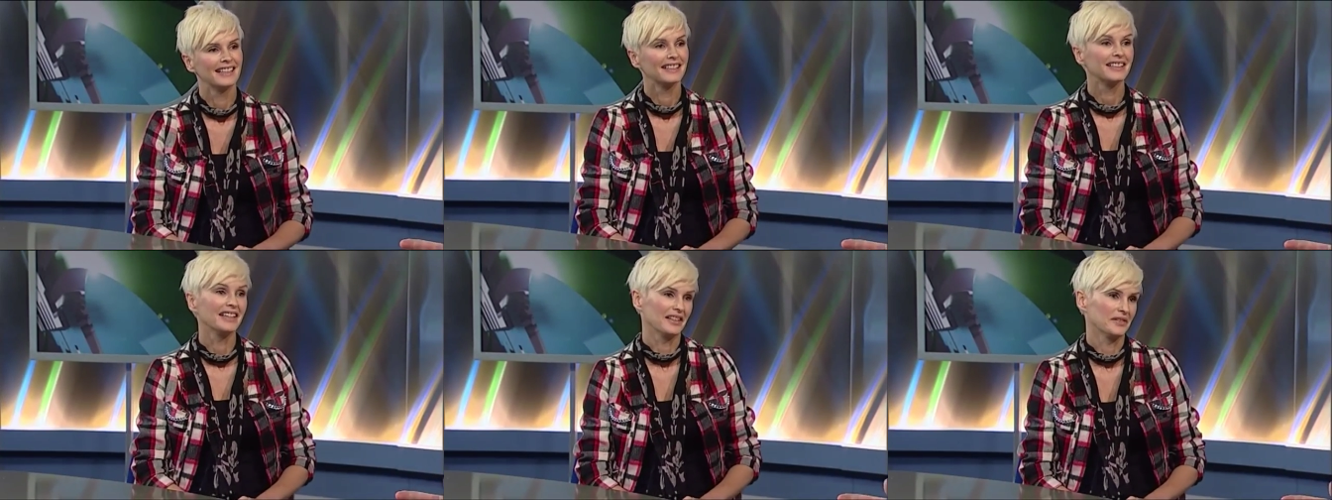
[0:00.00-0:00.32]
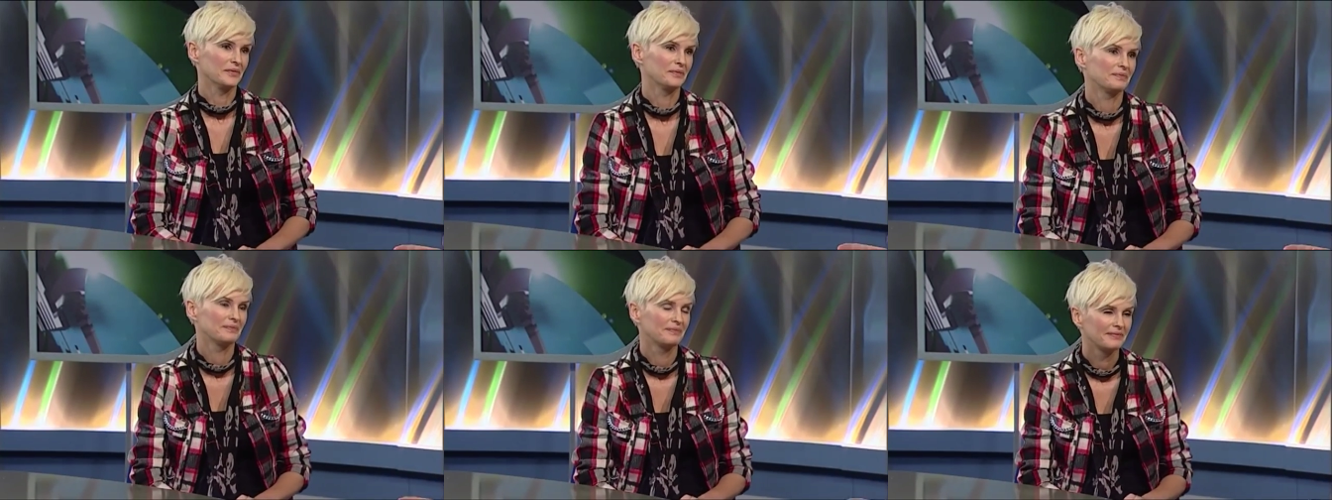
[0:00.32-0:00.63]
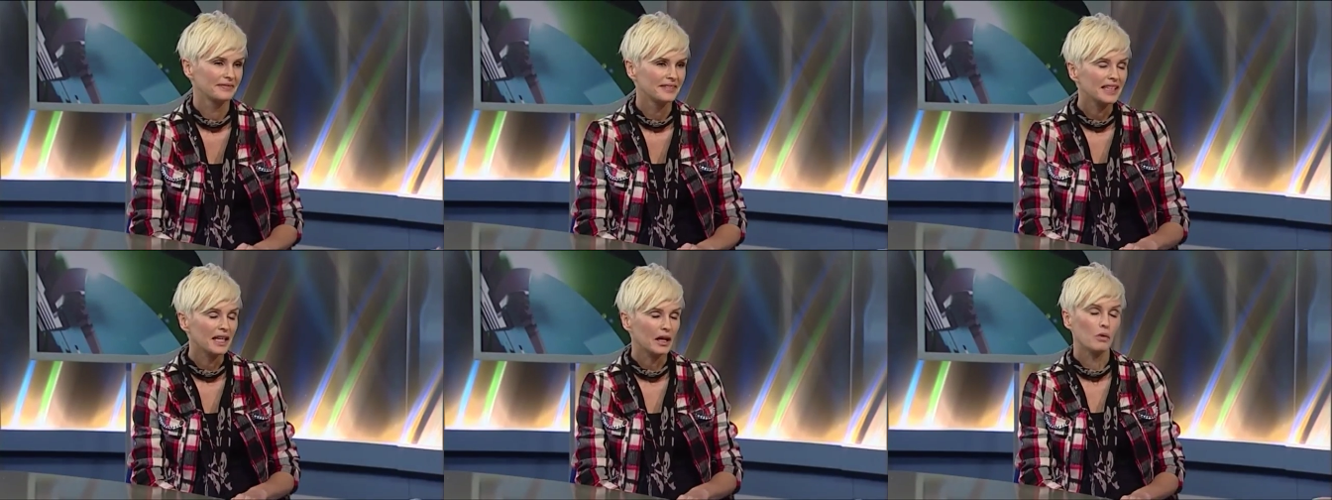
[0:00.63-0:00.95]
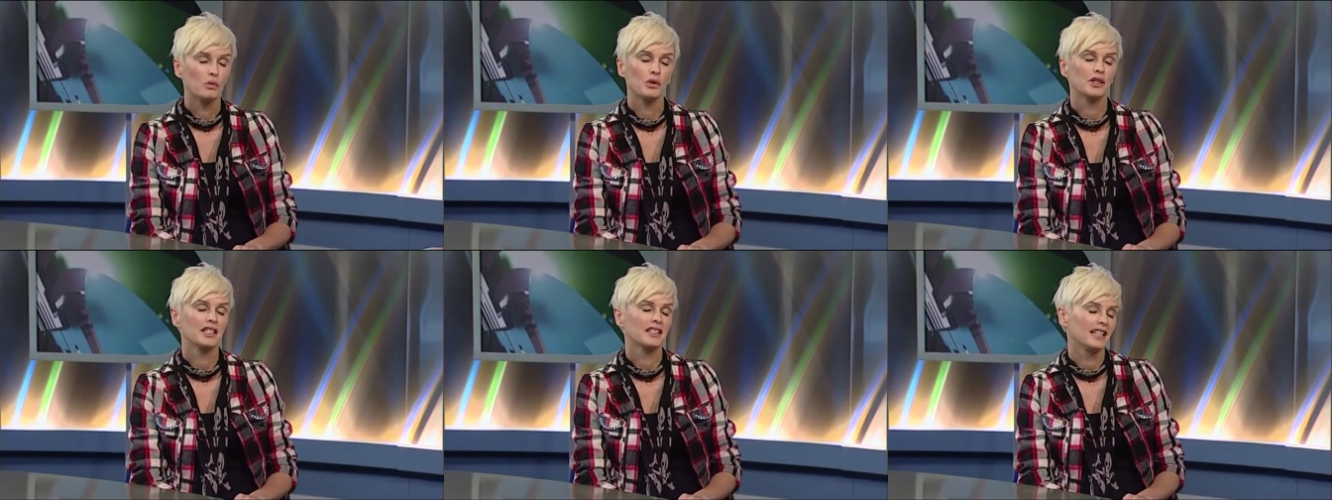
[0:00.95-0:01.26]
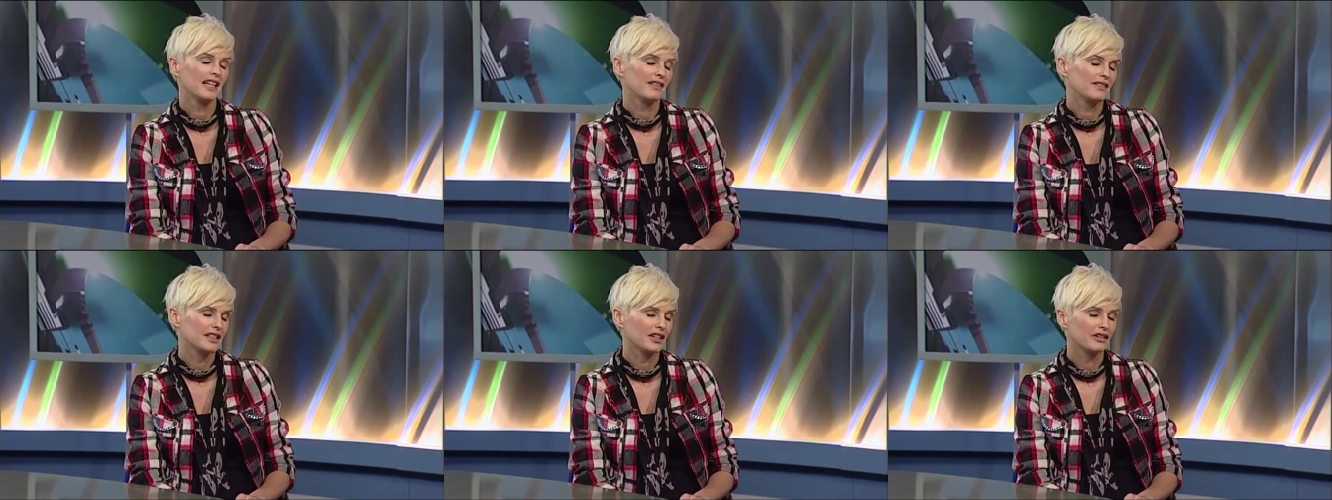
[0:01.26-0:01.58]
Yeah. Would that be right? Yeah, well, we
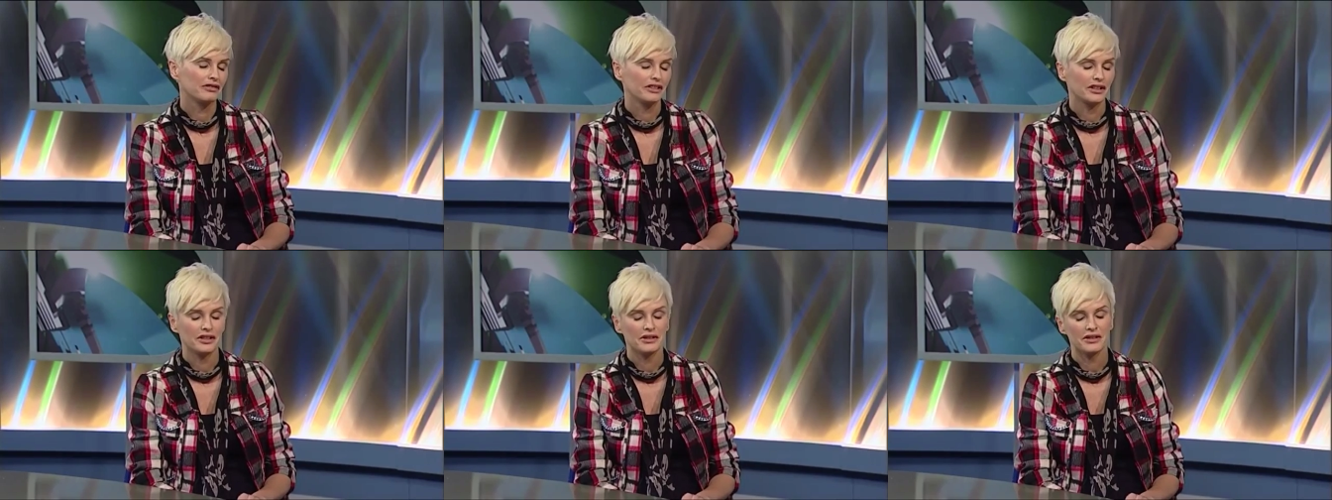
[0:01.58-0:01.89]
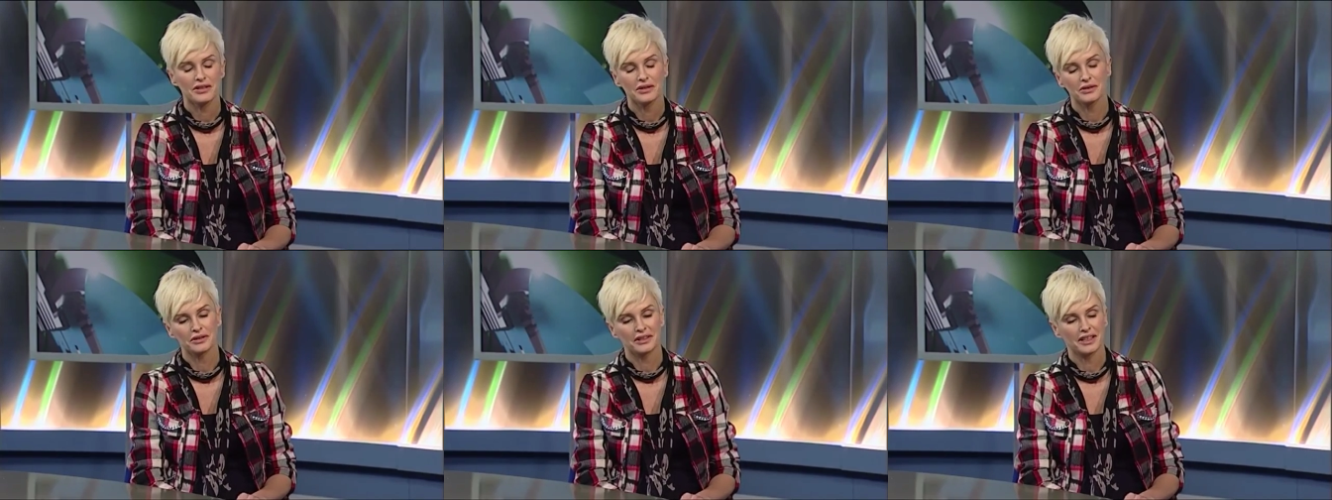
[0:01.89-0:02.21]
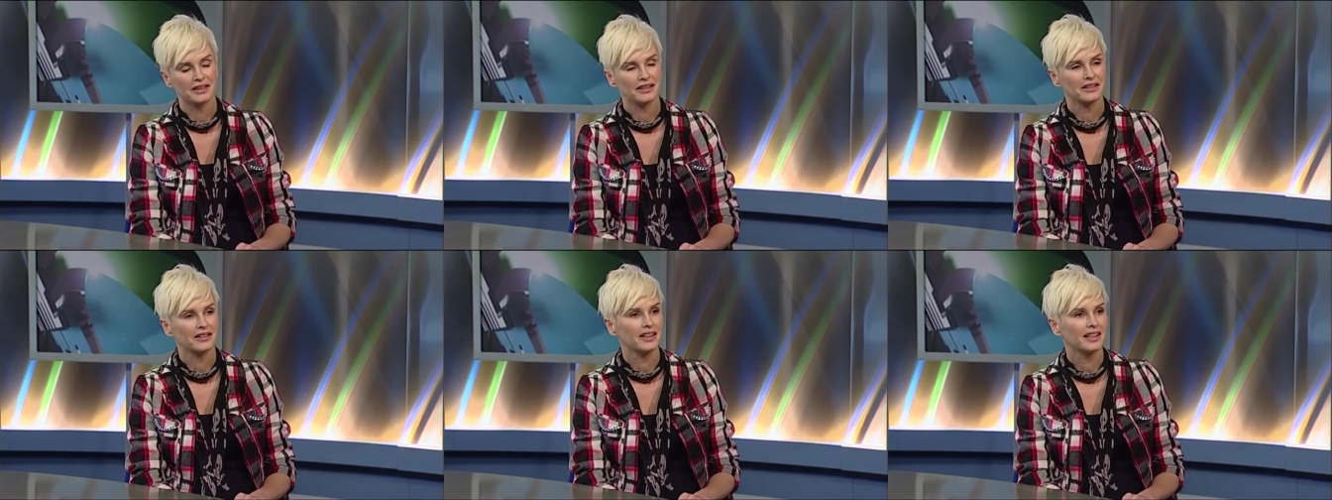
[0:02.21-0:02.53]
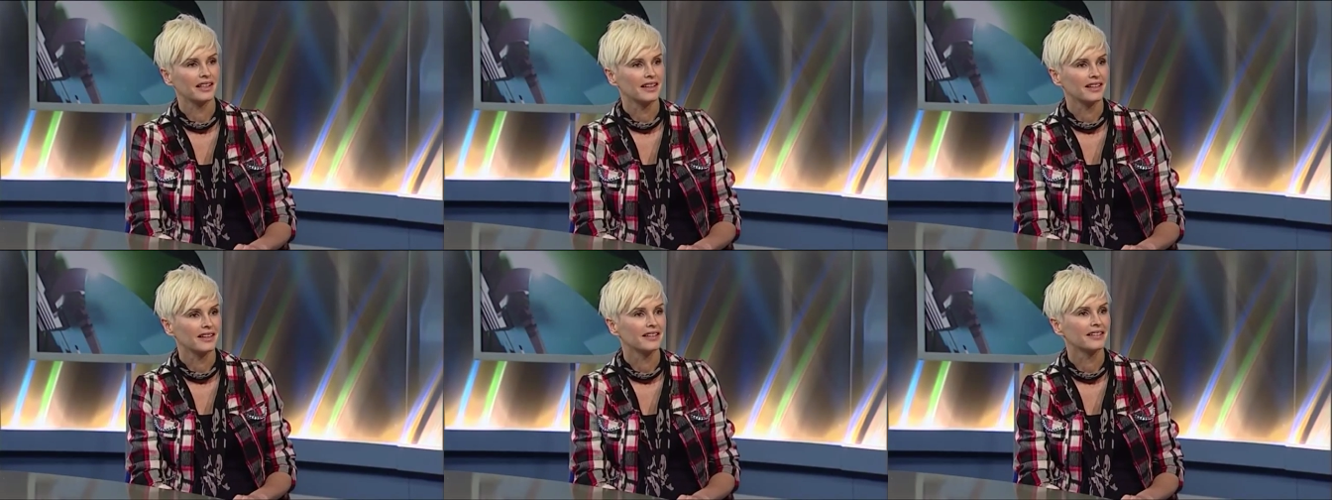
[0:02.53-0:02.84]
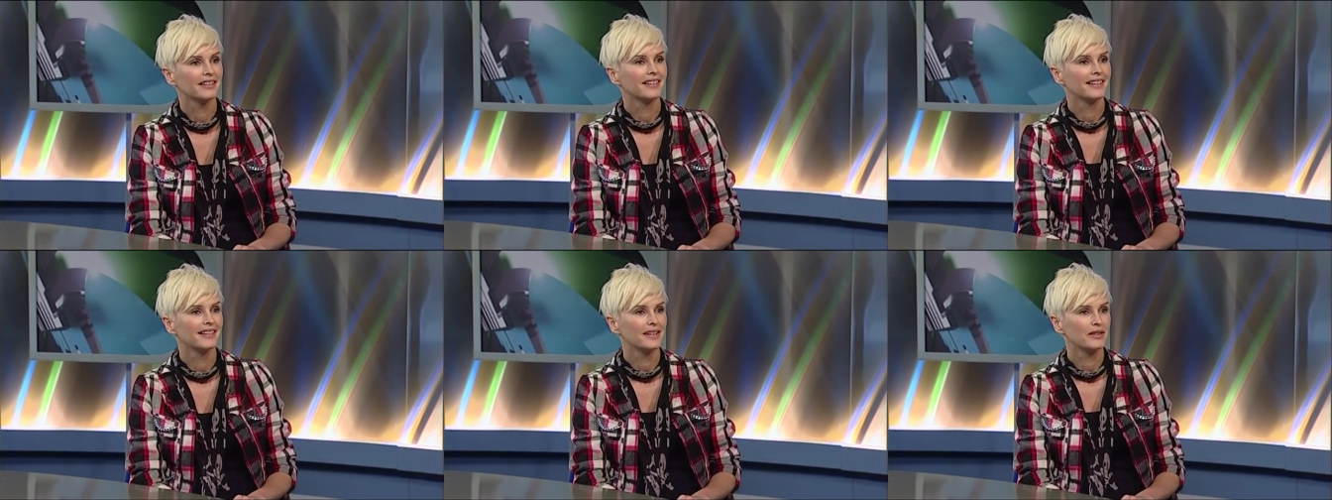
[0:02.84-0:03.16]
didn't have cell phones or anything like that either
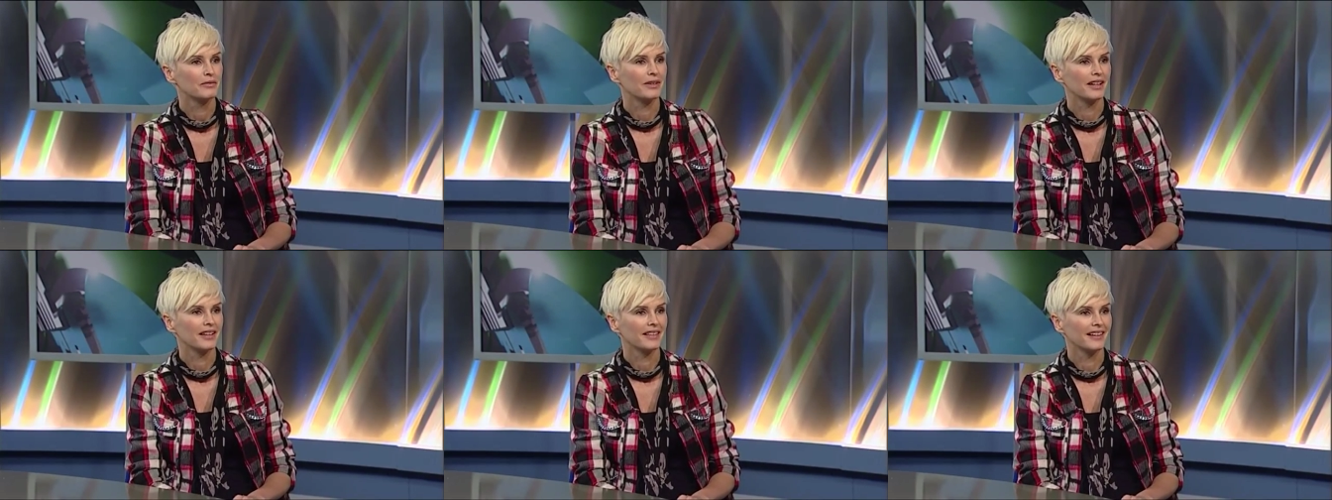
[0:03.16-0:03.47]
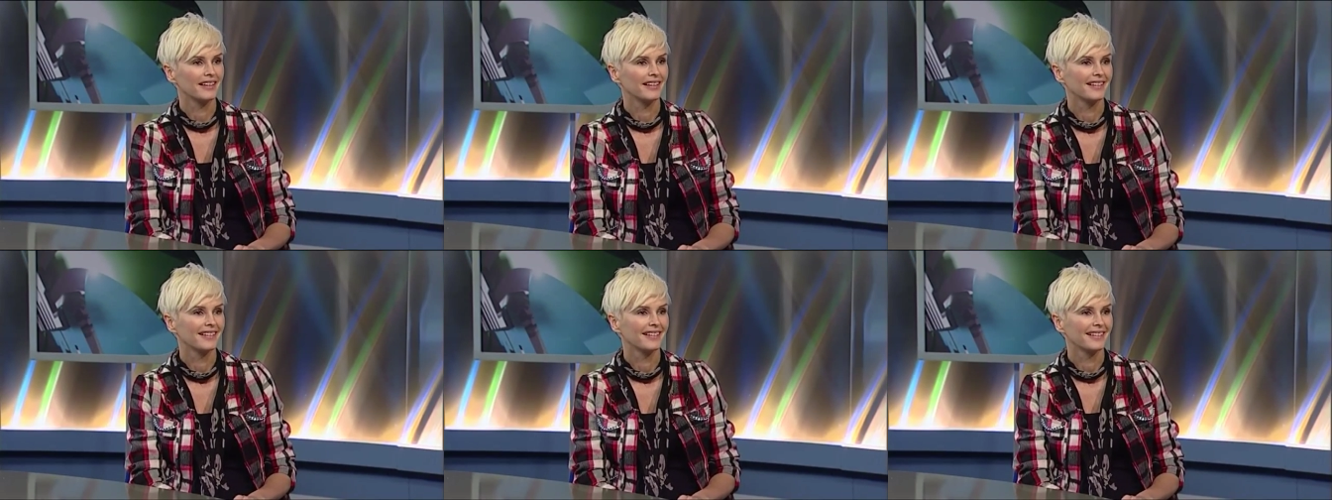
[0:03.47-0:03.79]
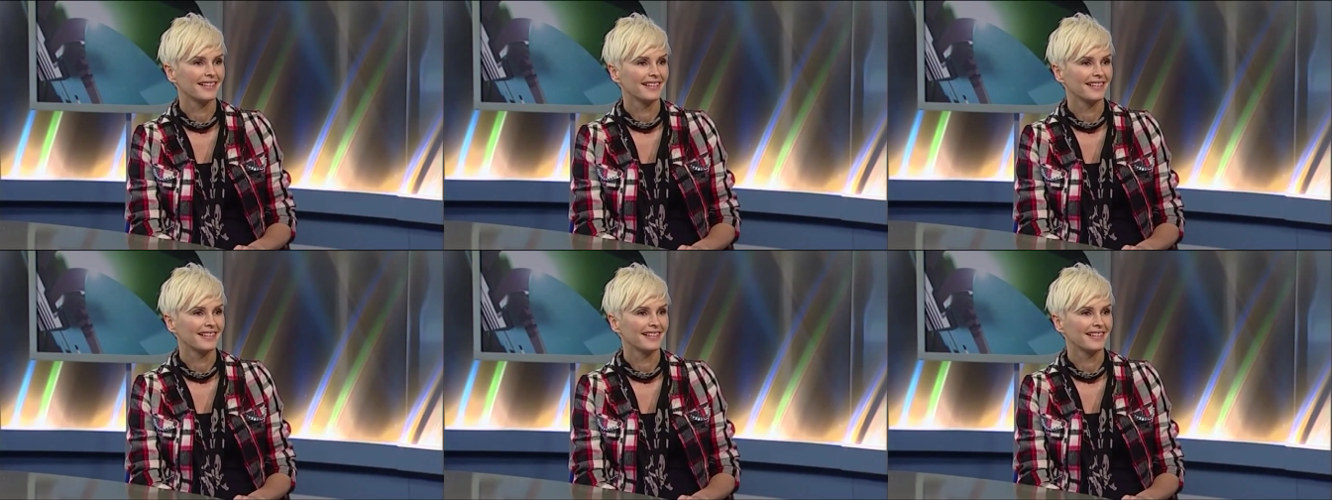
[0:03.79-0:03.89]
back then.